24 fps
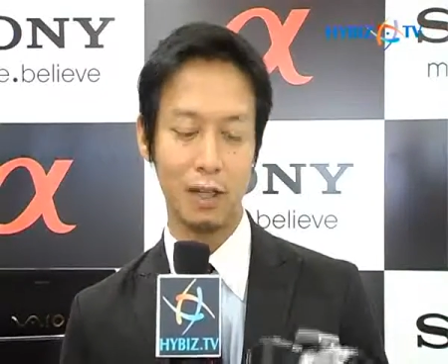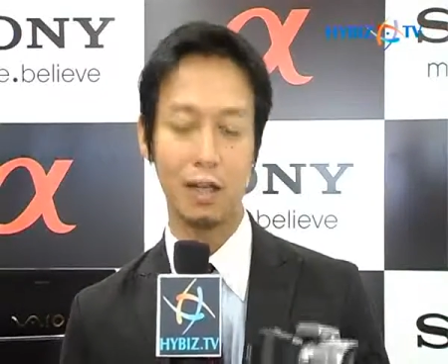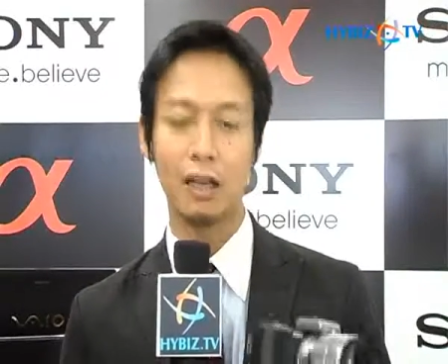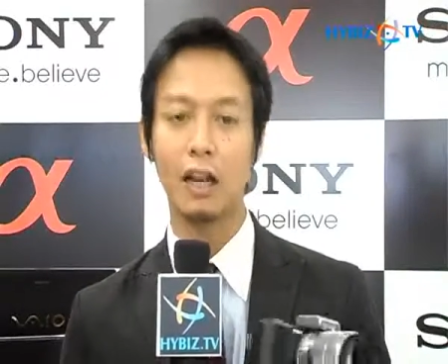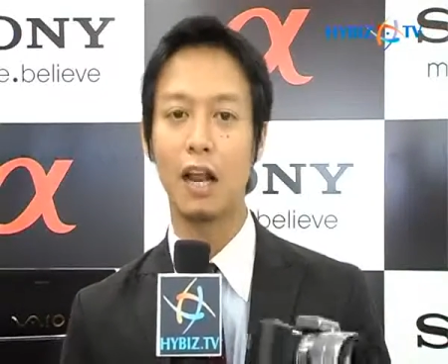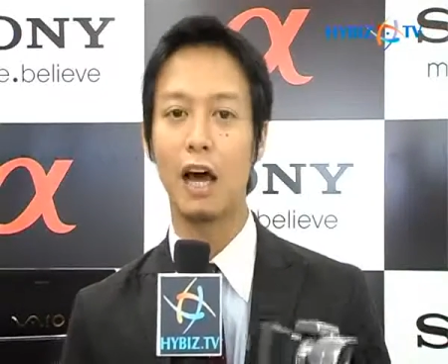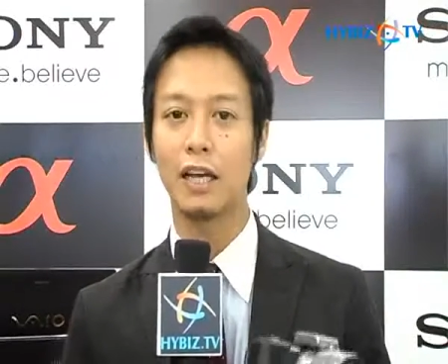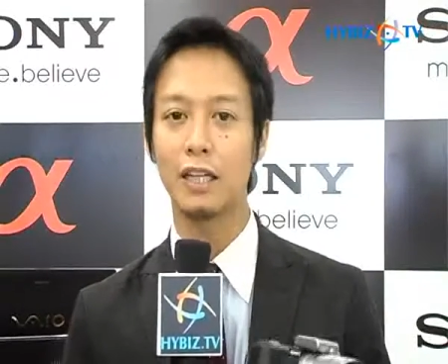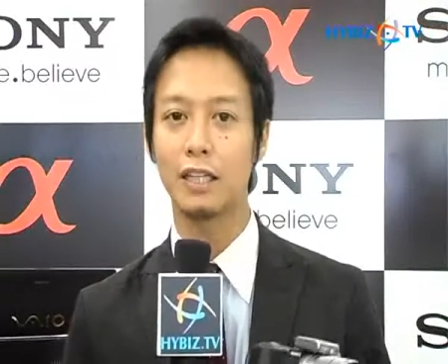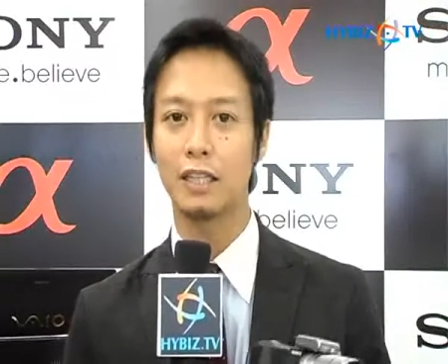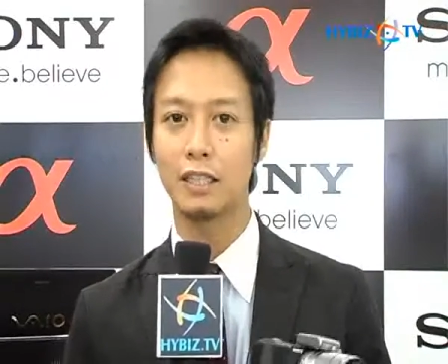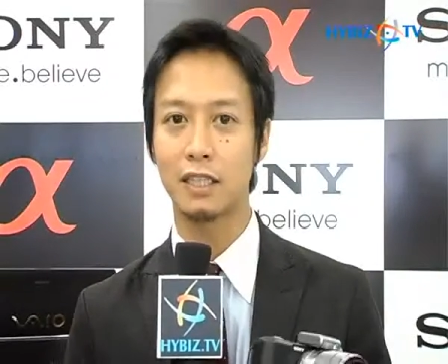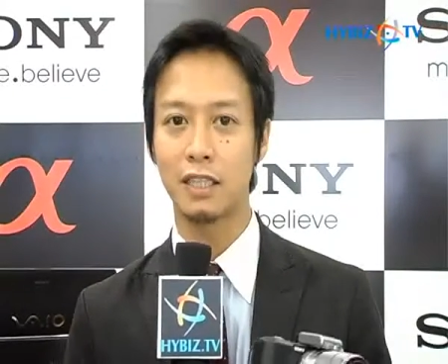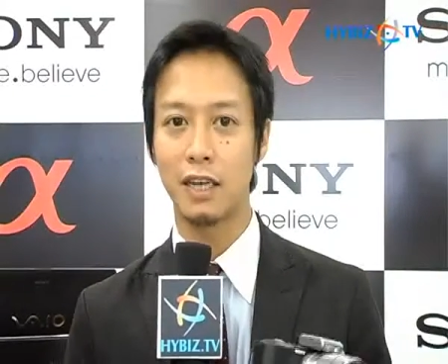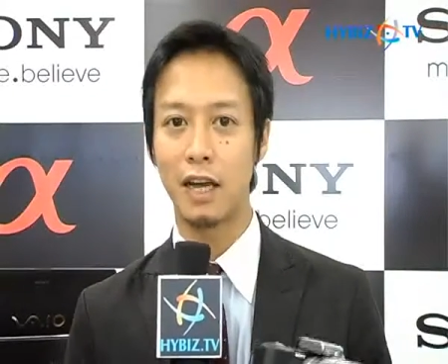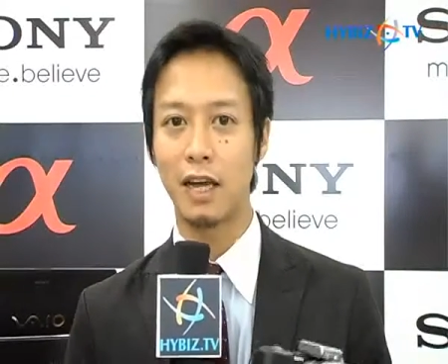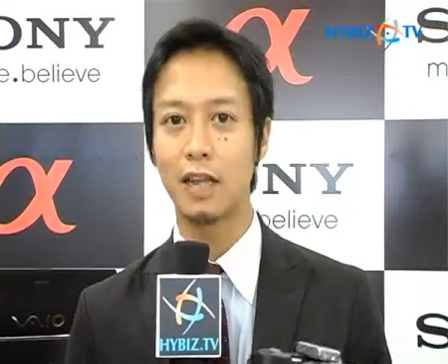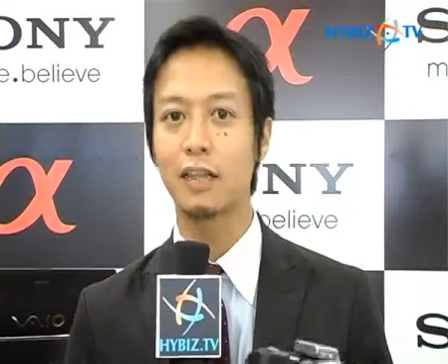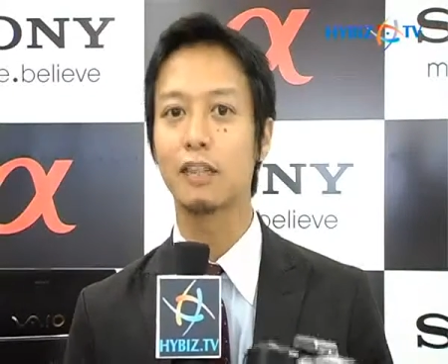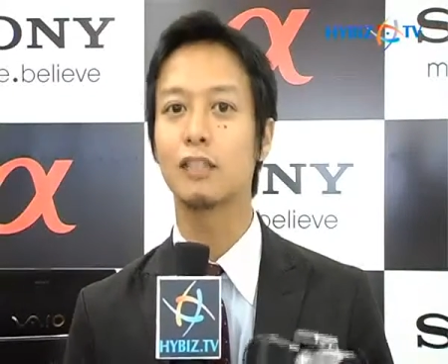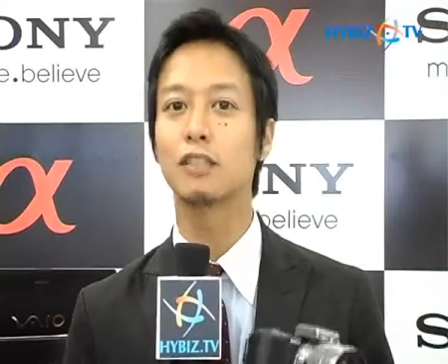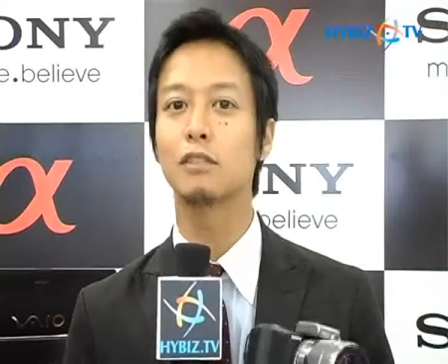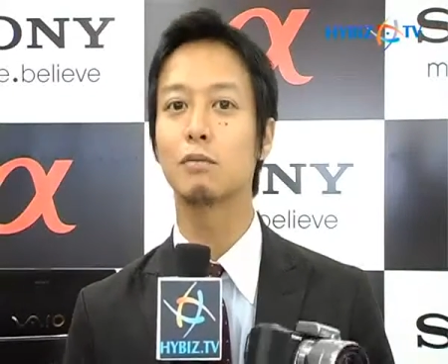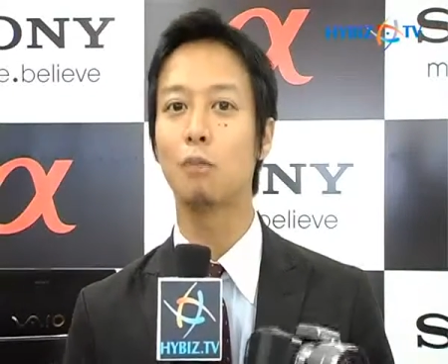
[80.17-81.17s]
light
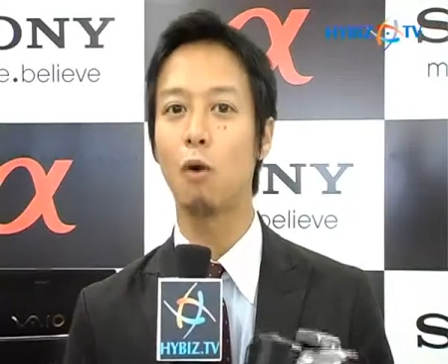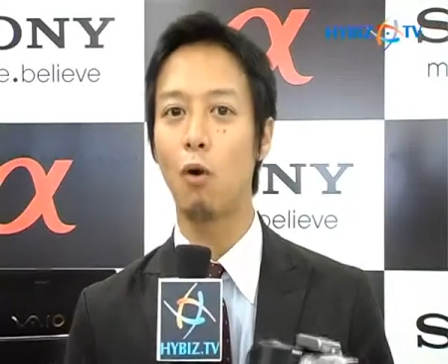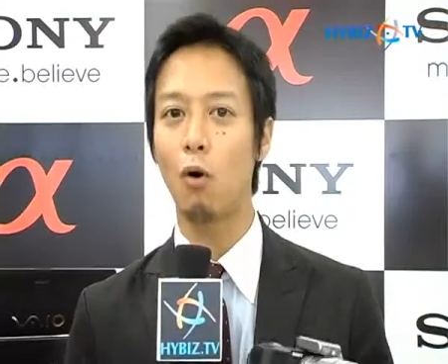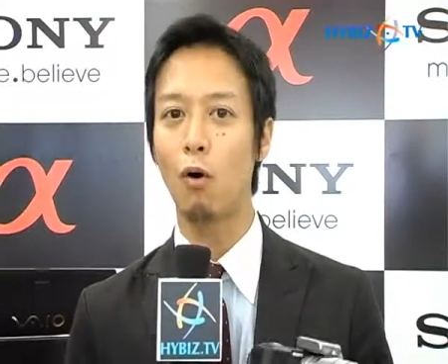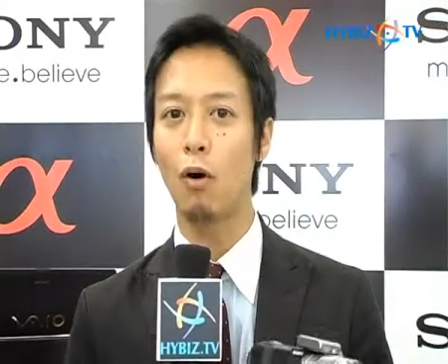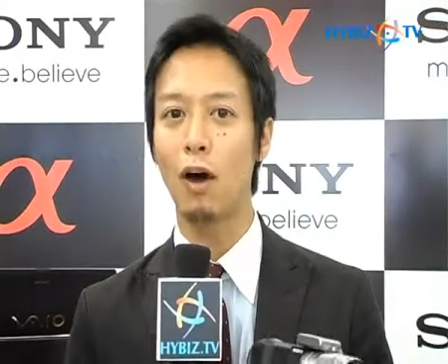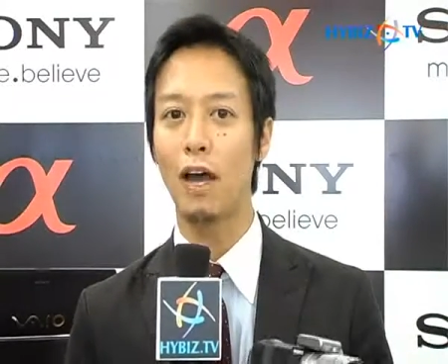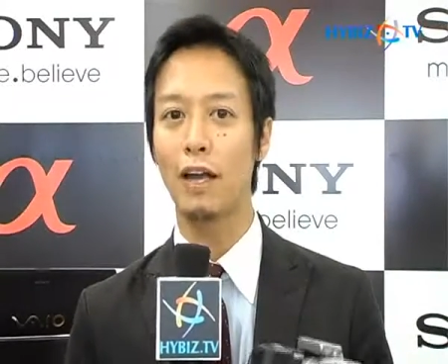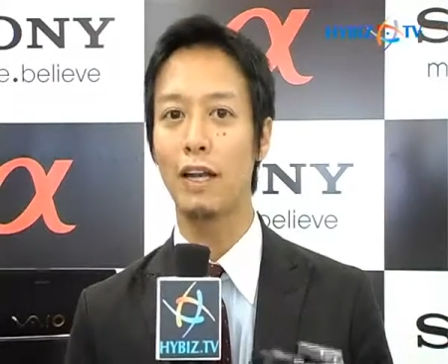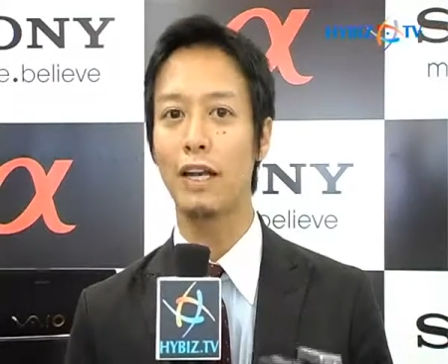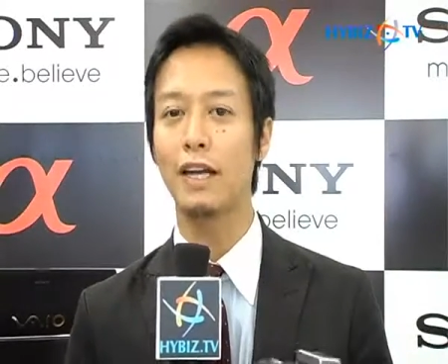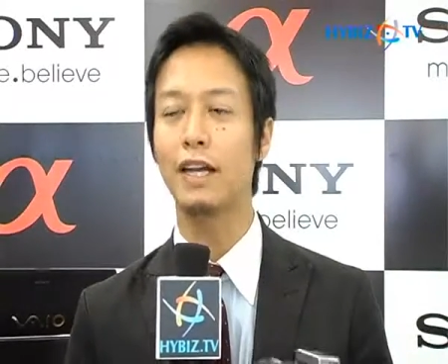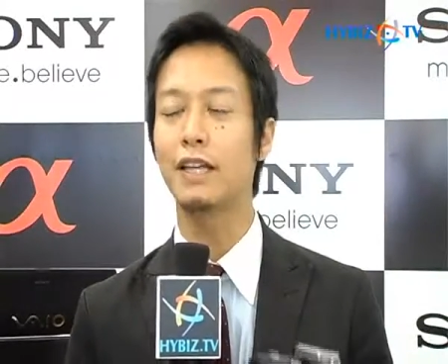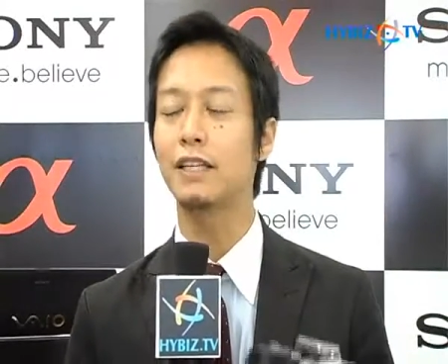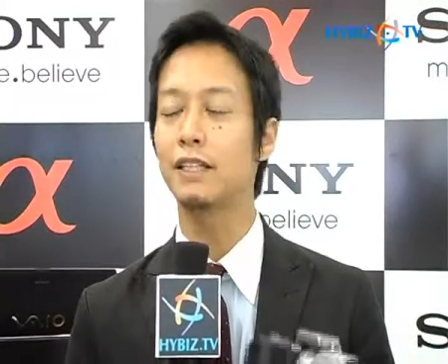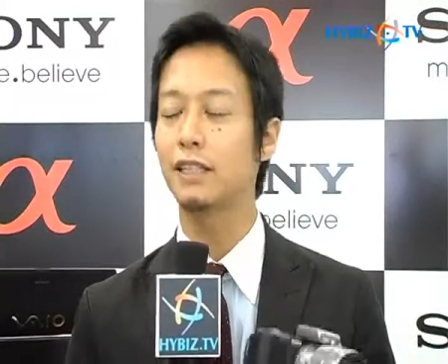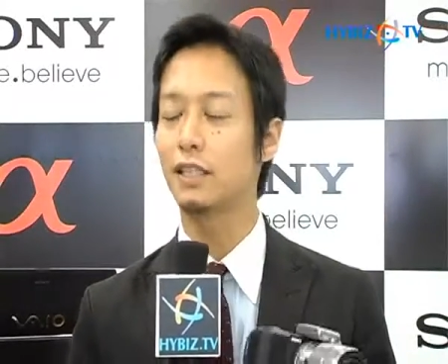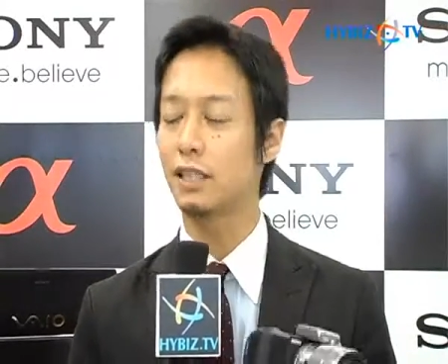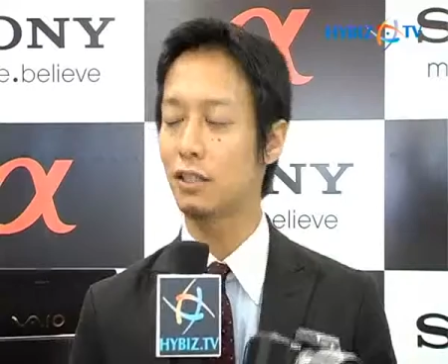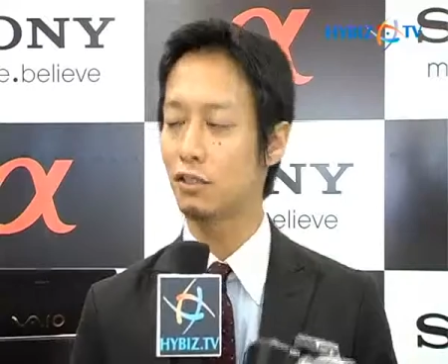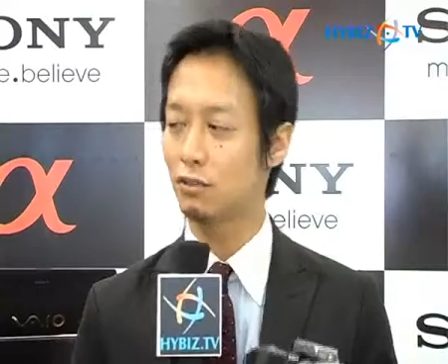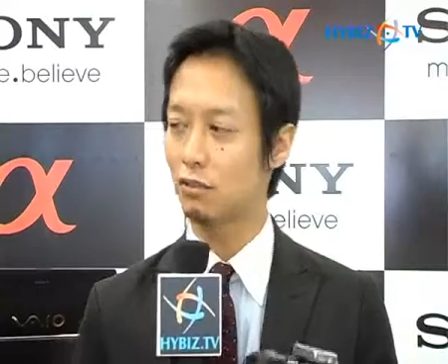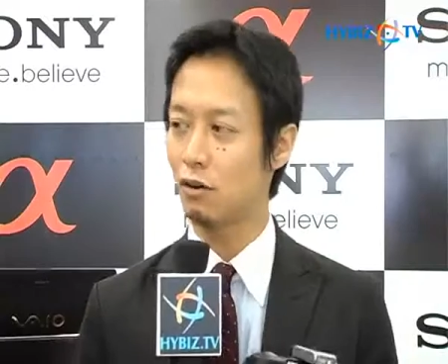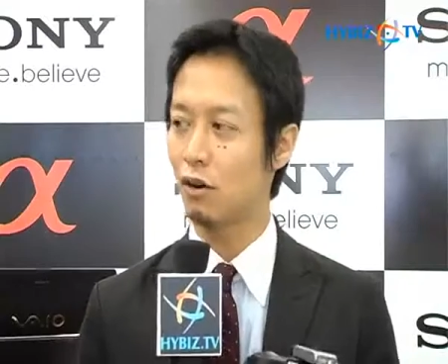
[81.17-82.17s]
and small and
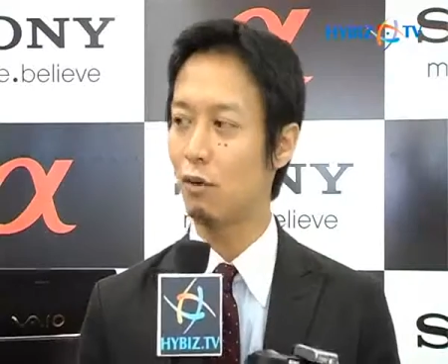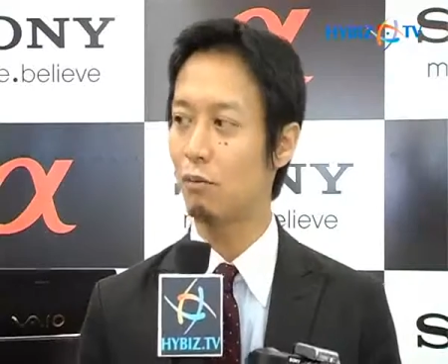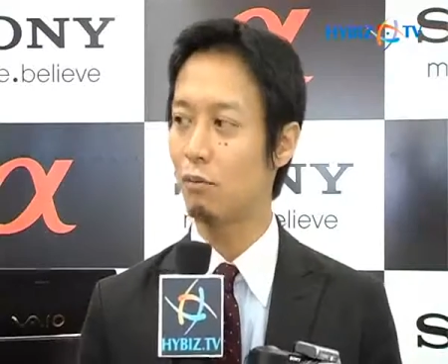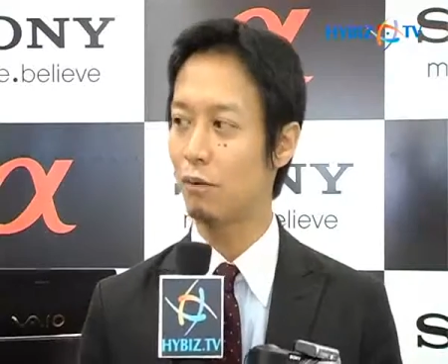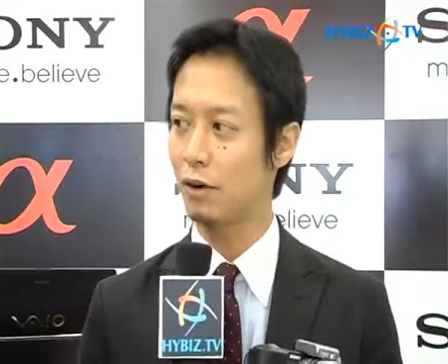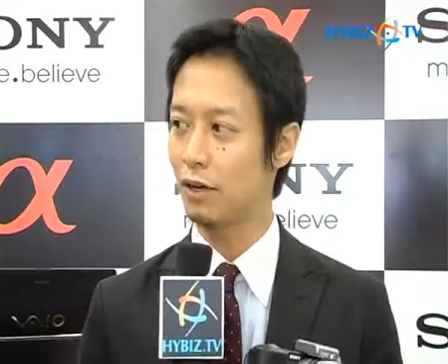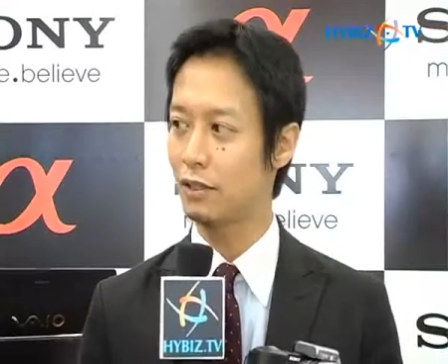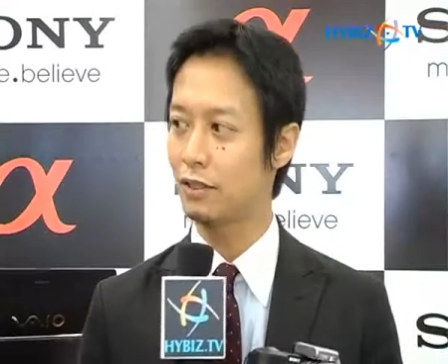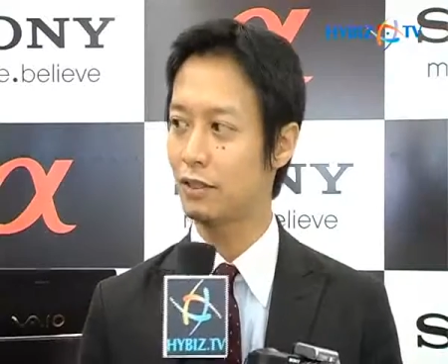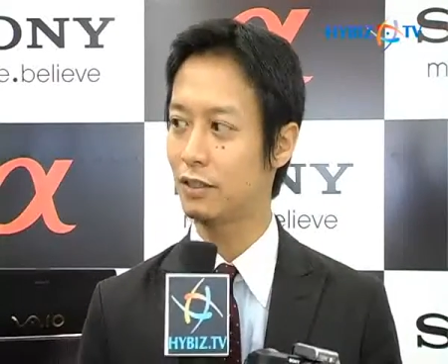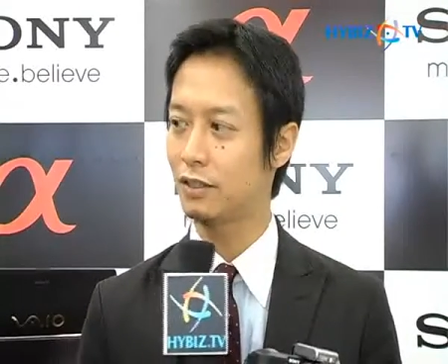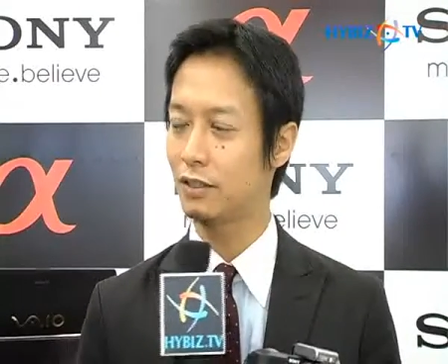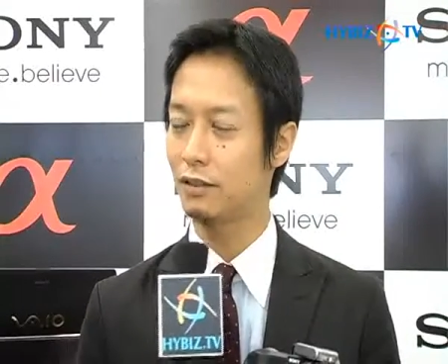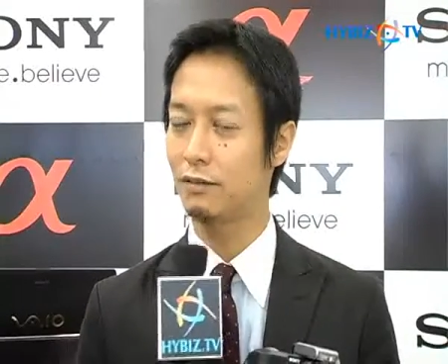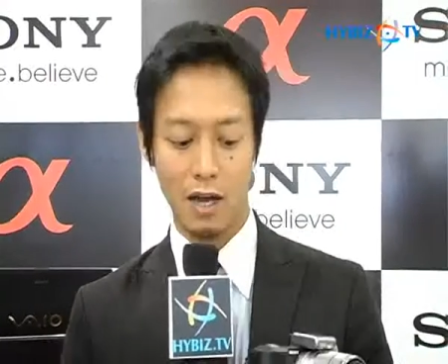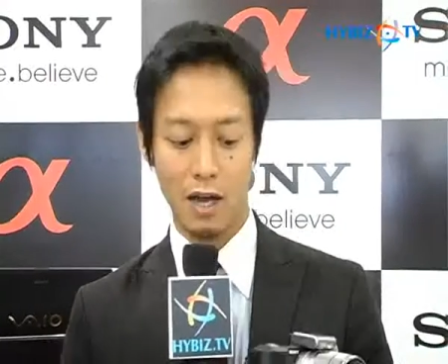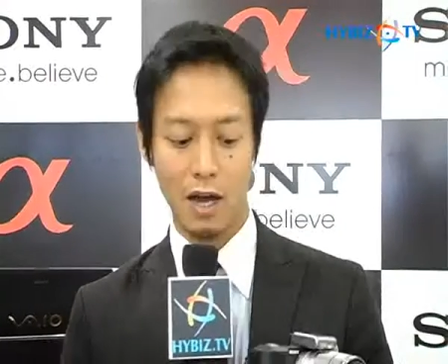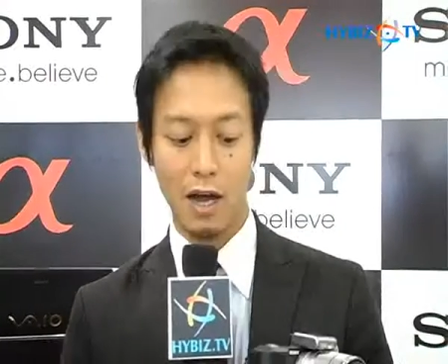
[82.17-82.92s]
easy to operate.